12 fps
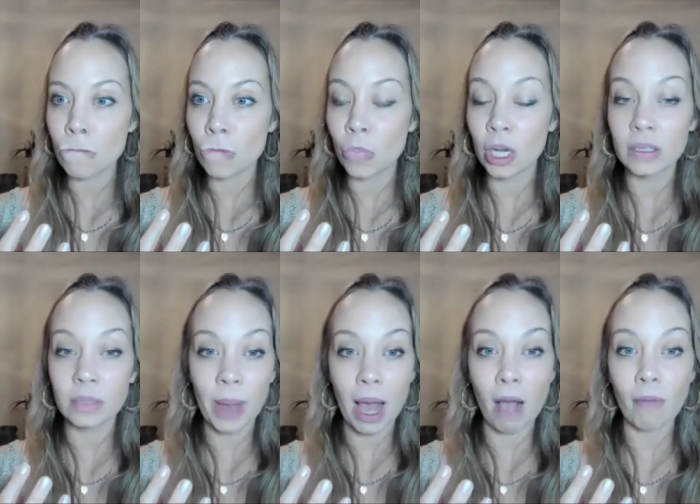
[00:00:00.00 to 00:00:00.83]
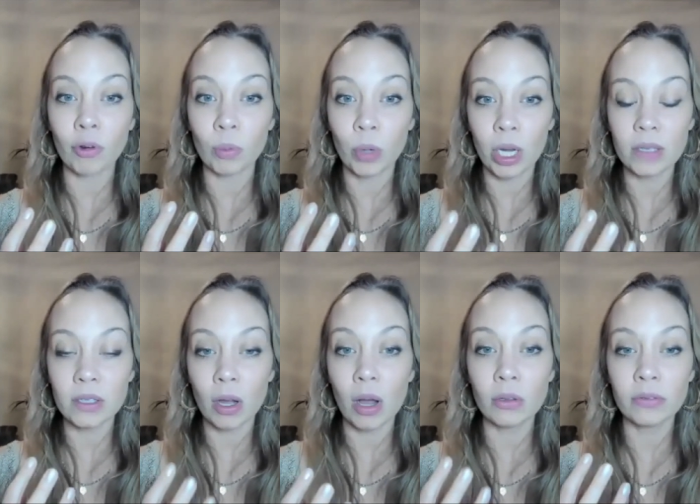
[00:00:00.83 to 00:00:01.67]
Words are powerful. Words
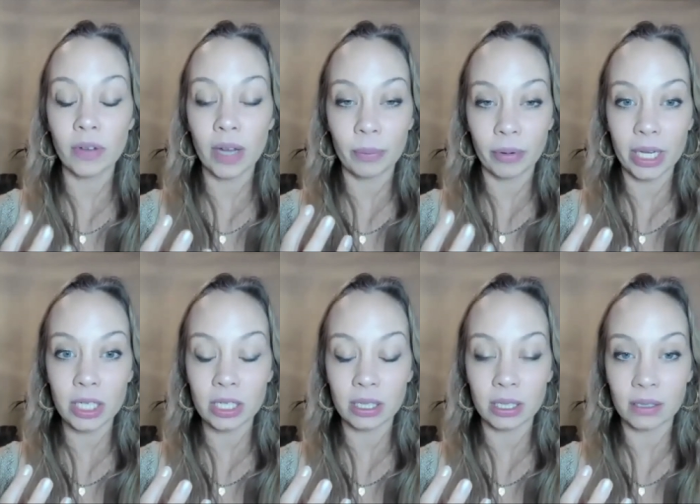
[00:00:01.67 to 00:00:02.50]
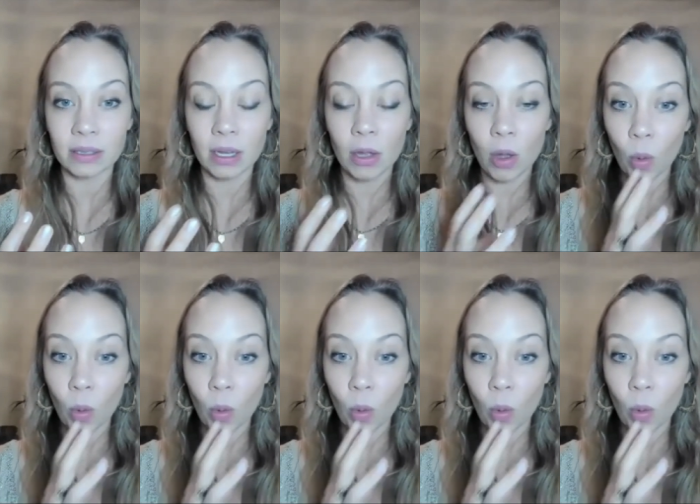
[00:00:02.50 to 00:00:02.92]
hold vibrations.